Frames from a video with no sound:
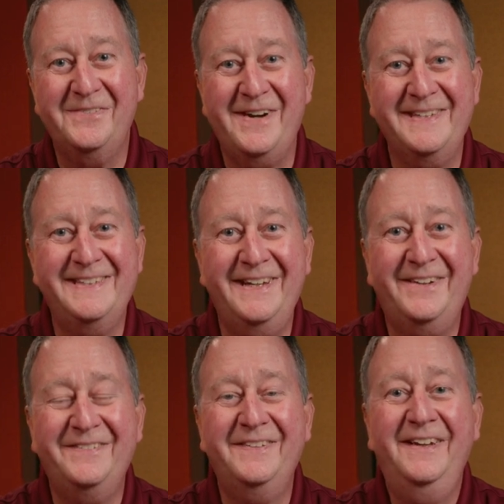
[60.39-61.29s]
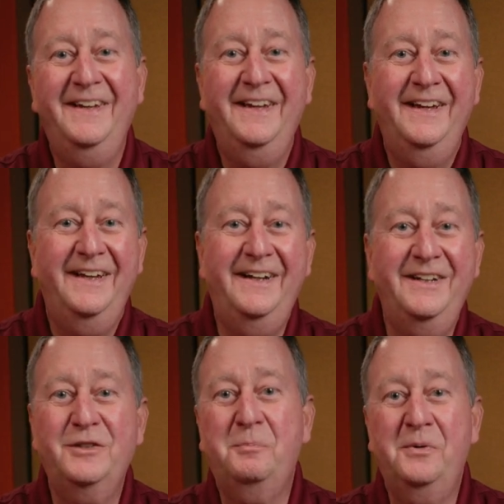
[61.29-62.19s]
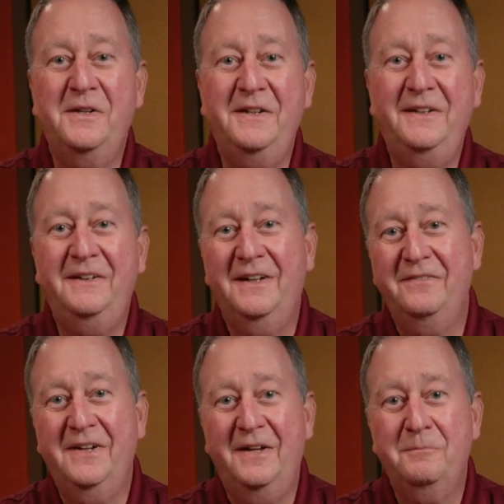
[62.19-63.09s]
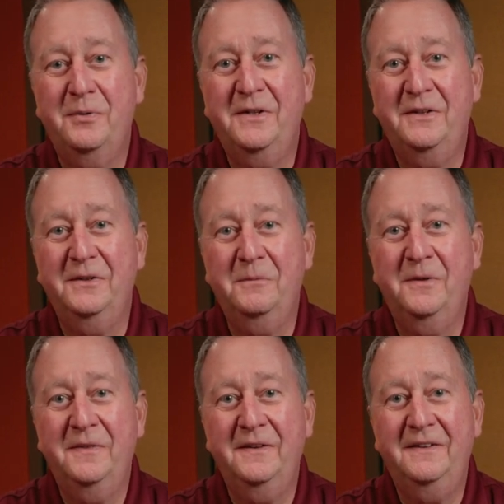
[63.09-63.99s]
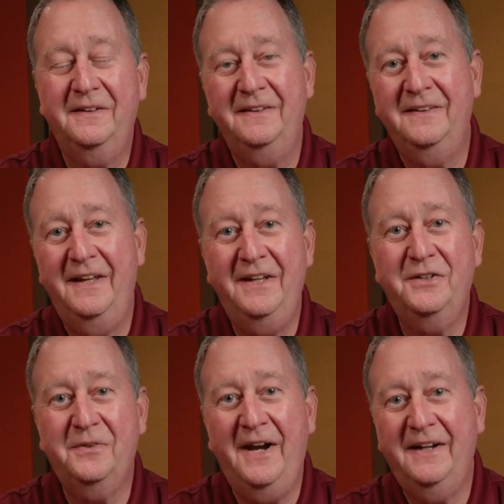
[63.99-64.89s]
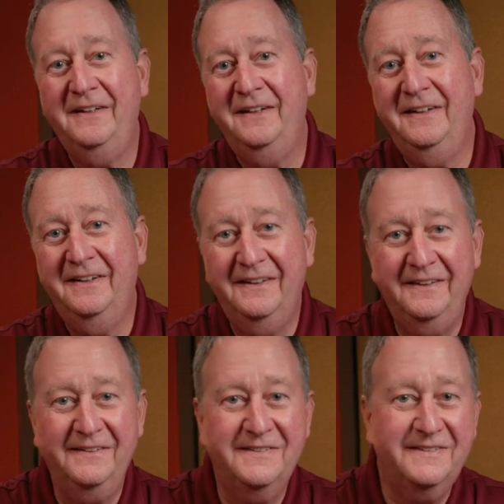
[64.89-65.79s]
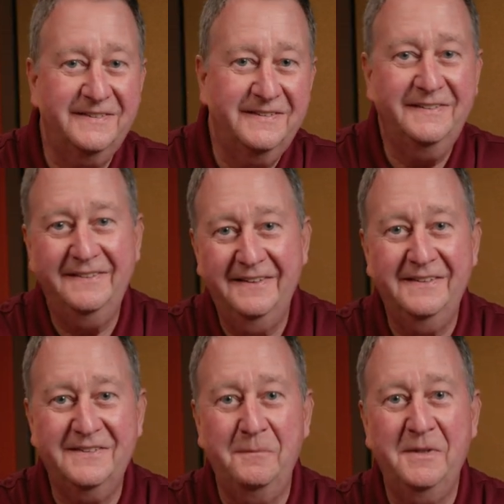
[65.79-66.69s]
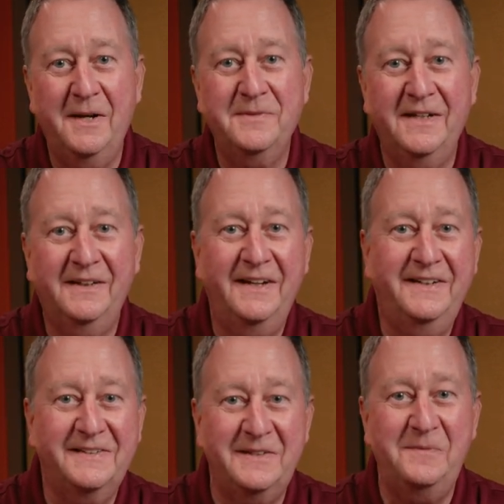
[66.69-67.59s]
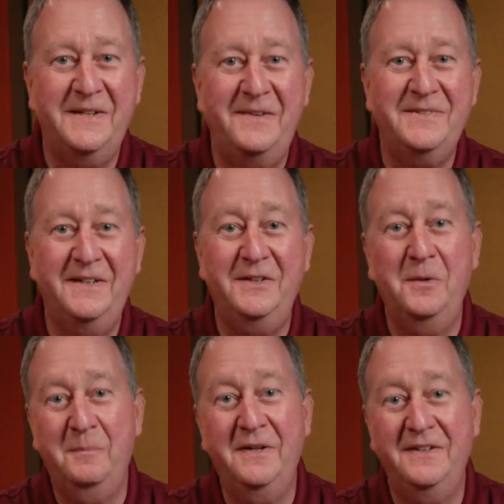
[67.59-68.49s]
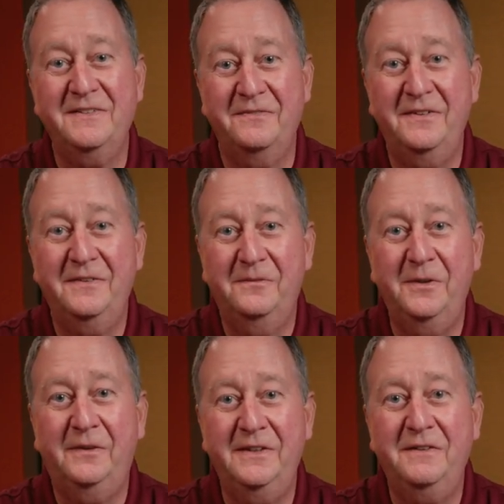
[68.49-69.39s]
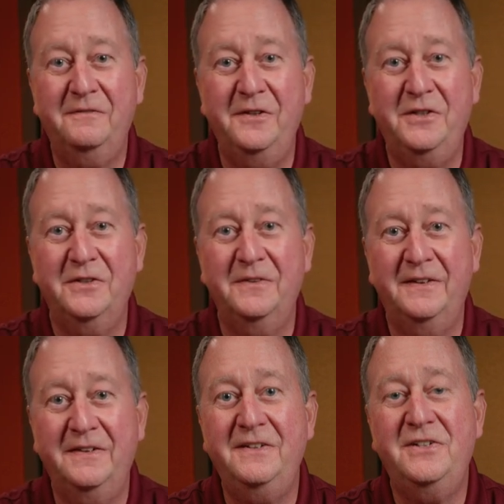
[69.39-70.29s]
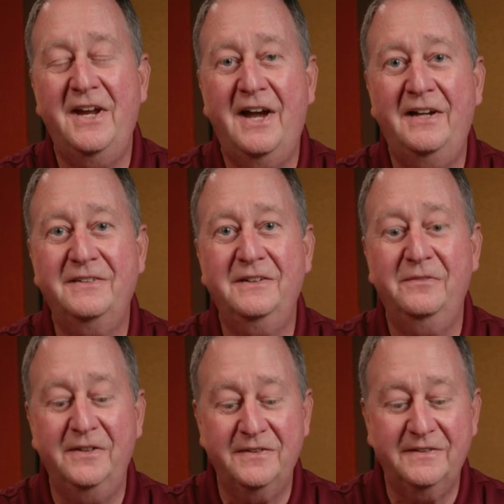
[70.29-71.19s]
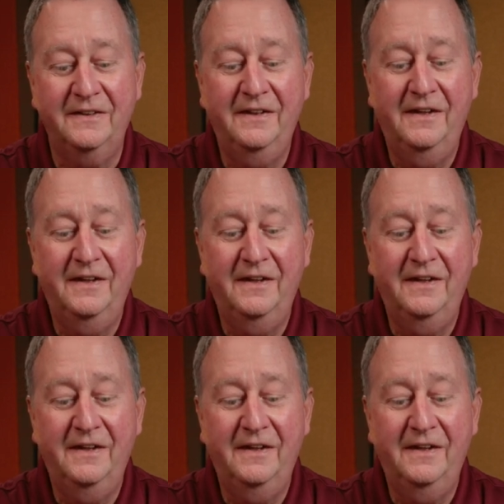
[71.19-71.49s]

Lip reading: myself, and it is pretty neat, and I've gotten pretty good with it, and the head tracking is, sometimes I like it, sometimes I don't, but it is a real neat feature that DJI has given us